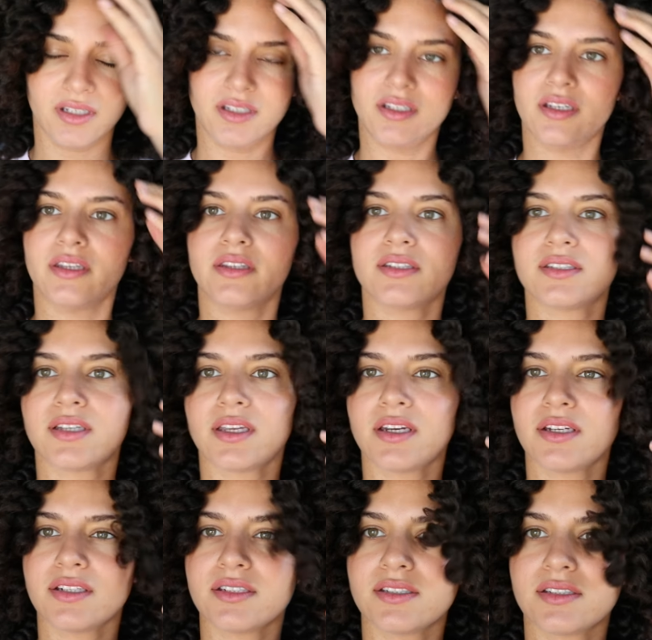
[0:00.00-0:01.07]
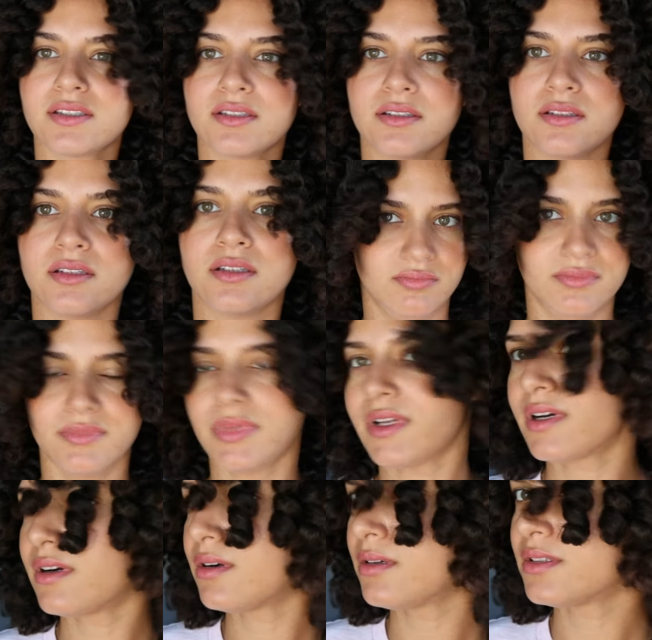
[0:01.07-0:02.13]
Yeah, this lighting is better,
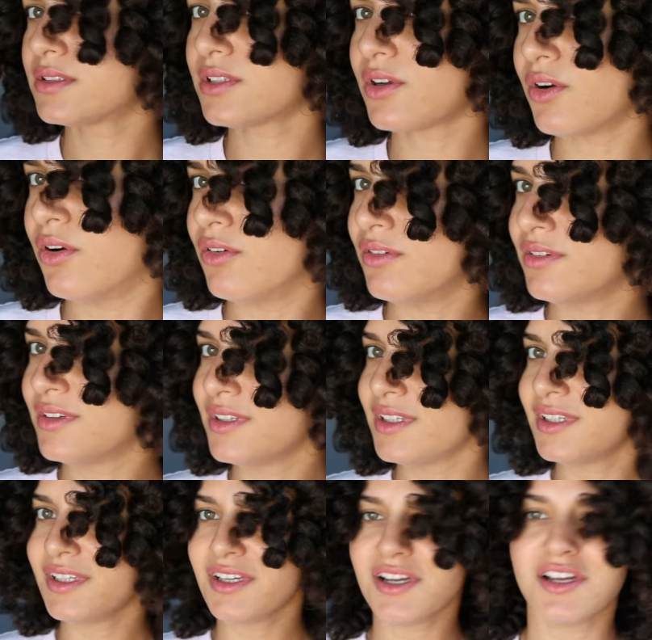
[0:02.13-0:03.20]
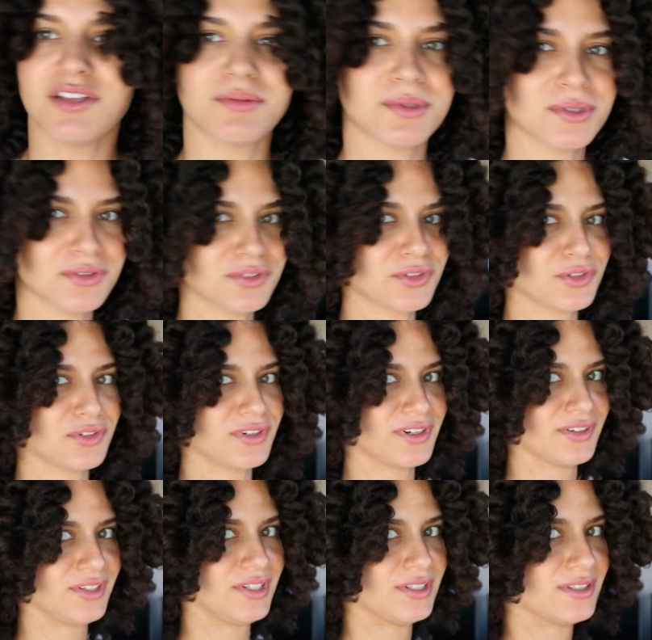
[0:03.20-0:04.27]
so. Let me do a turn around
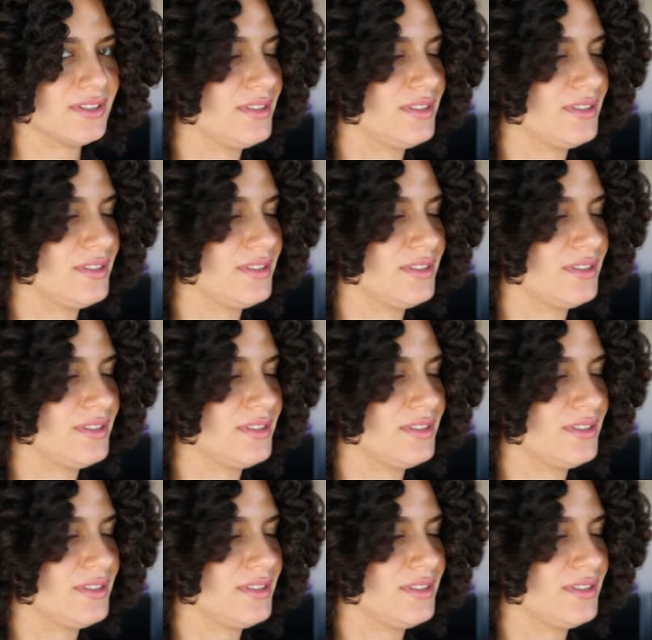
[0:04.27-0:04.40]
here,